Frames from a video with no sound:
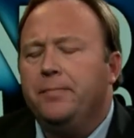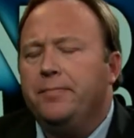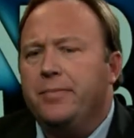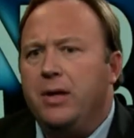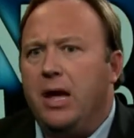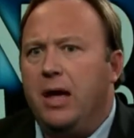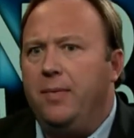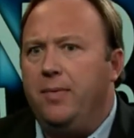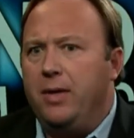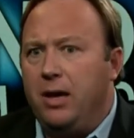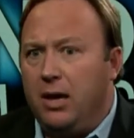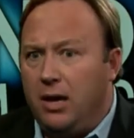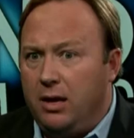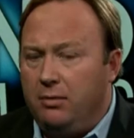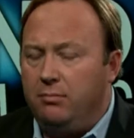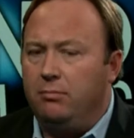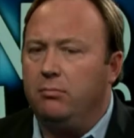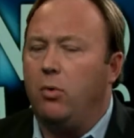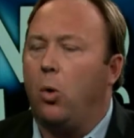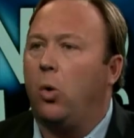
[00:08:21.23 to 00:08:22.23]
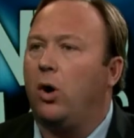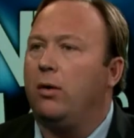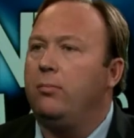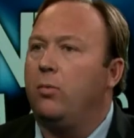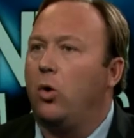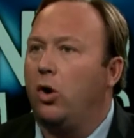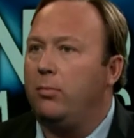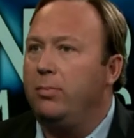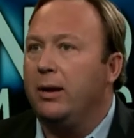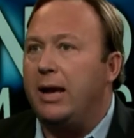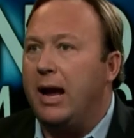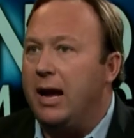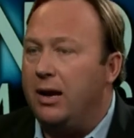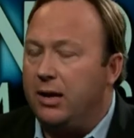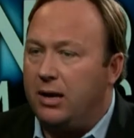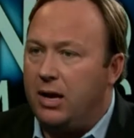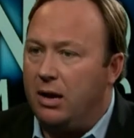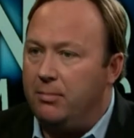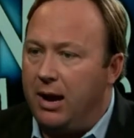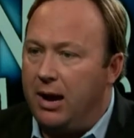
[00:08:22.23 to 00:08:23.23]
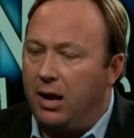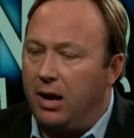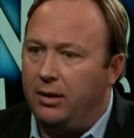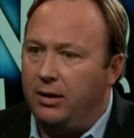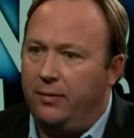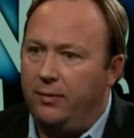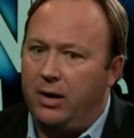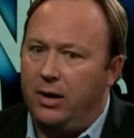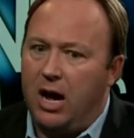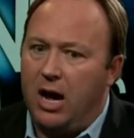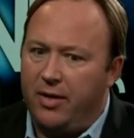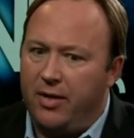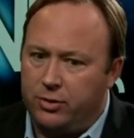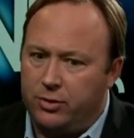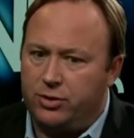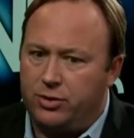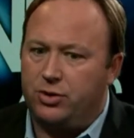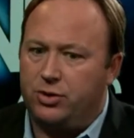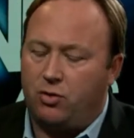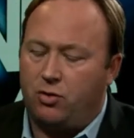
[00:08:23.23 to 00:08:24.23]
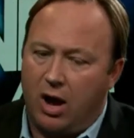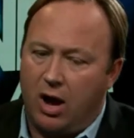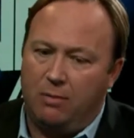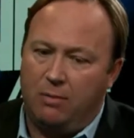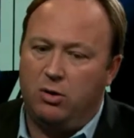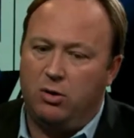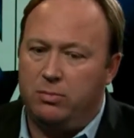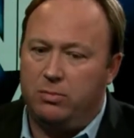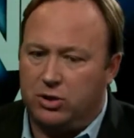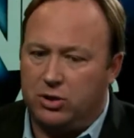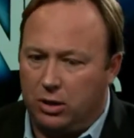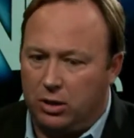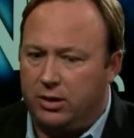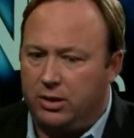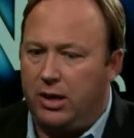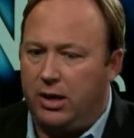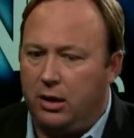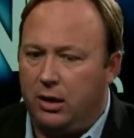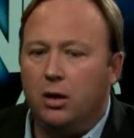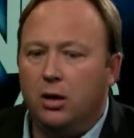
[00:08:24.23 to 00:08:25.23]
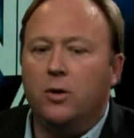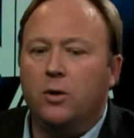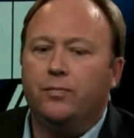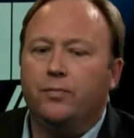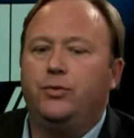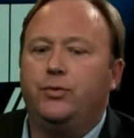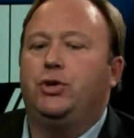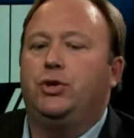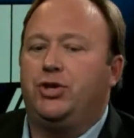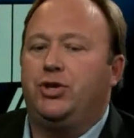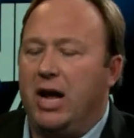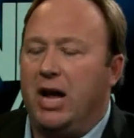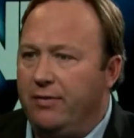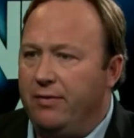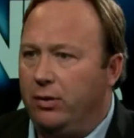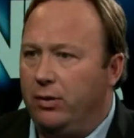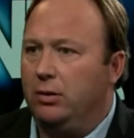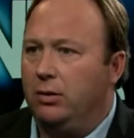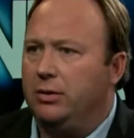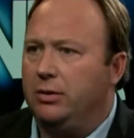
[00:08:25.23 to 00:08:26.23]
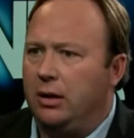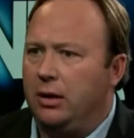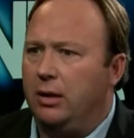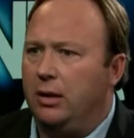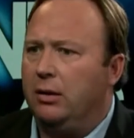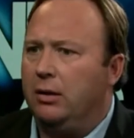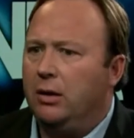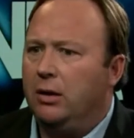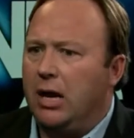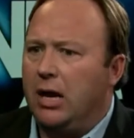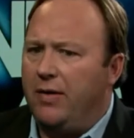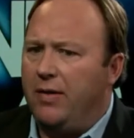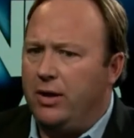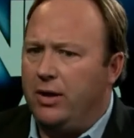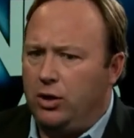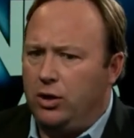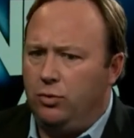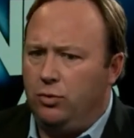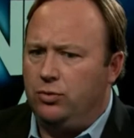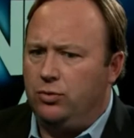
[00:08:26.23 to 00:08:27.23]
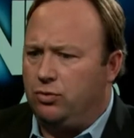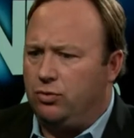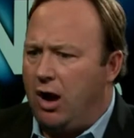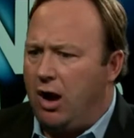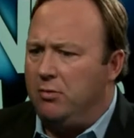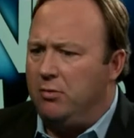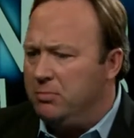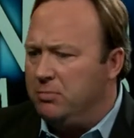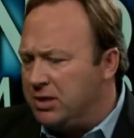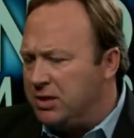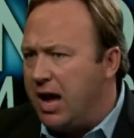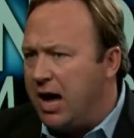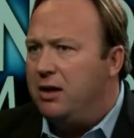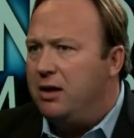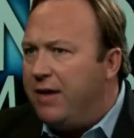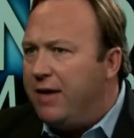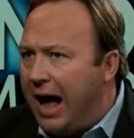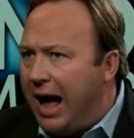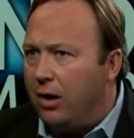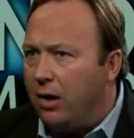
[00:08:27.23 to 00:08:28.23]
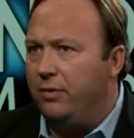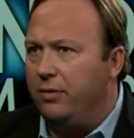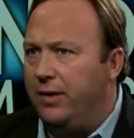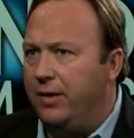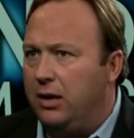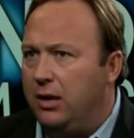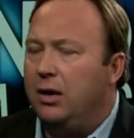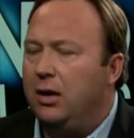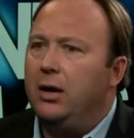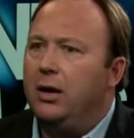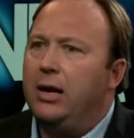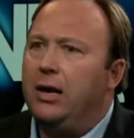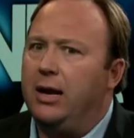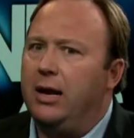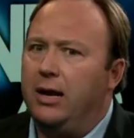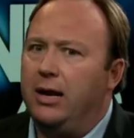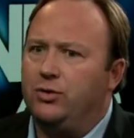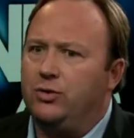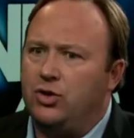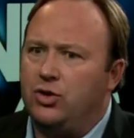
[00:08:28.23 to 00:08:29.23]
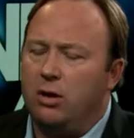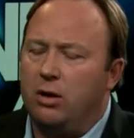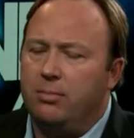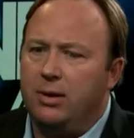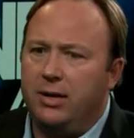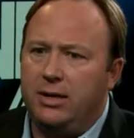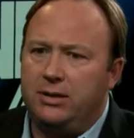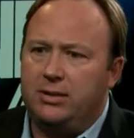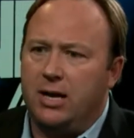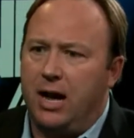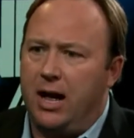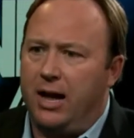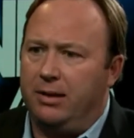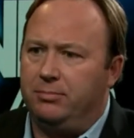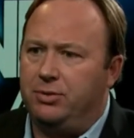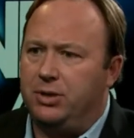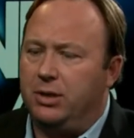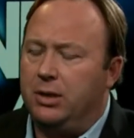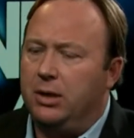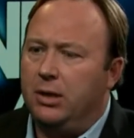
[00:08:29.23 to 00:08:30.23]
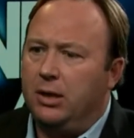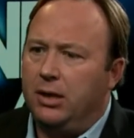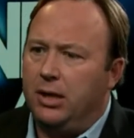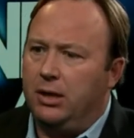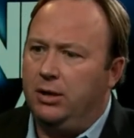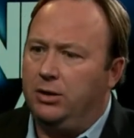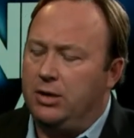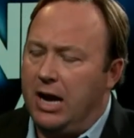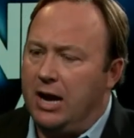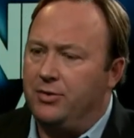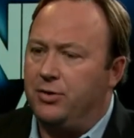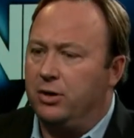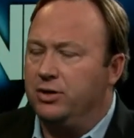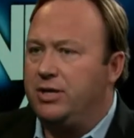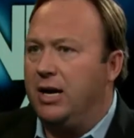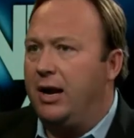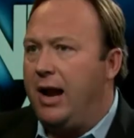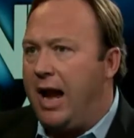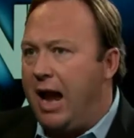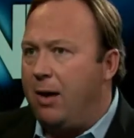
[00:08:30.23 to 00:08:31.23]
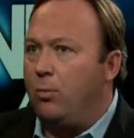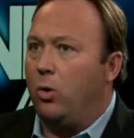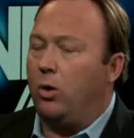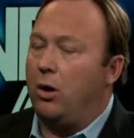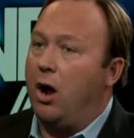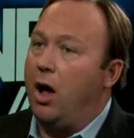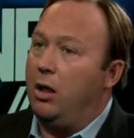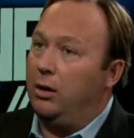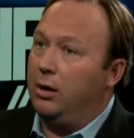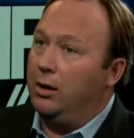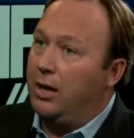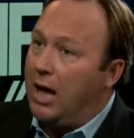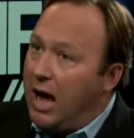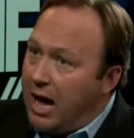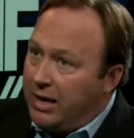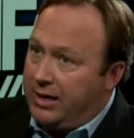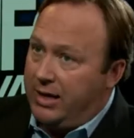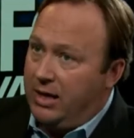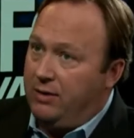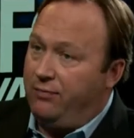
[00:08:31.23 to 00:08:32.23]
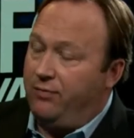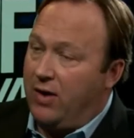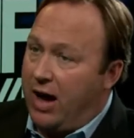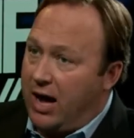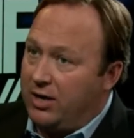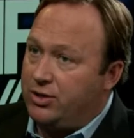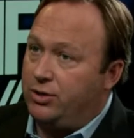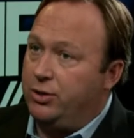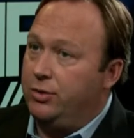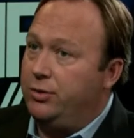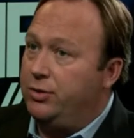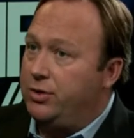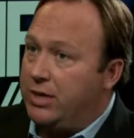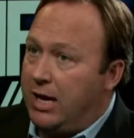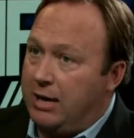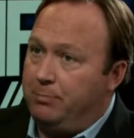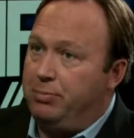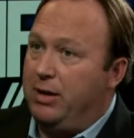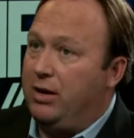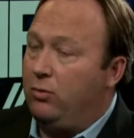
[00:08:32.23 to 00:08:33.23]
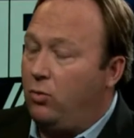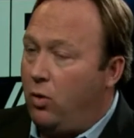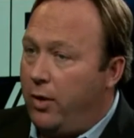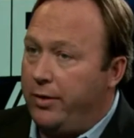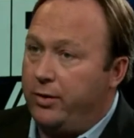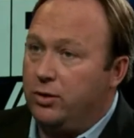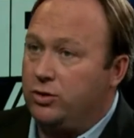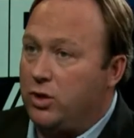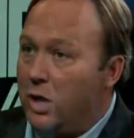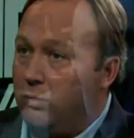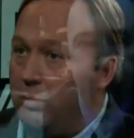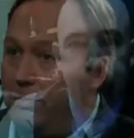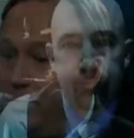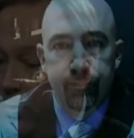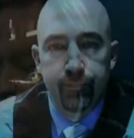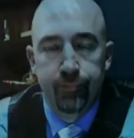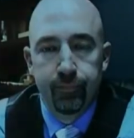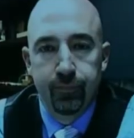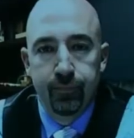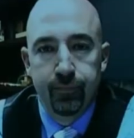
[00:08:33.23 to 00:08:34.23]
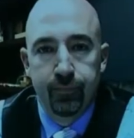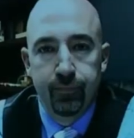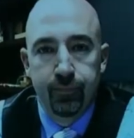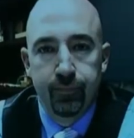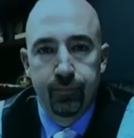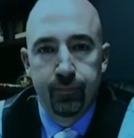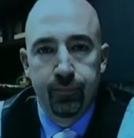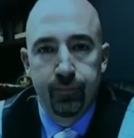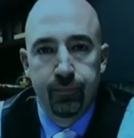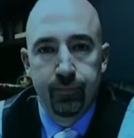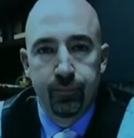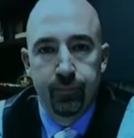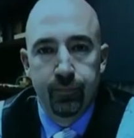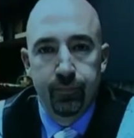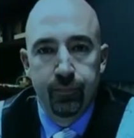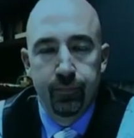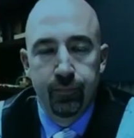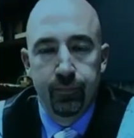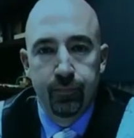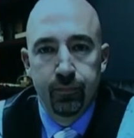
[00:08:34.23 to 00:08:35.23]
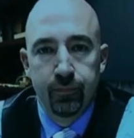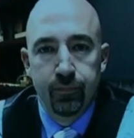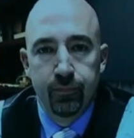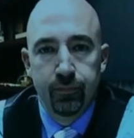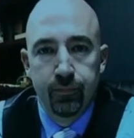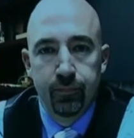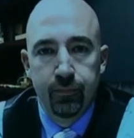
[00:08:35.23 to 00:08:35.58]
And then more and more began to come out, and then others described him as looking disheveled. I think you described him as kind of out of it. And so many times, it now turns out Anwar al-Awlaki, Fox News, AP, Reuters all report, number three in al-Qaeda,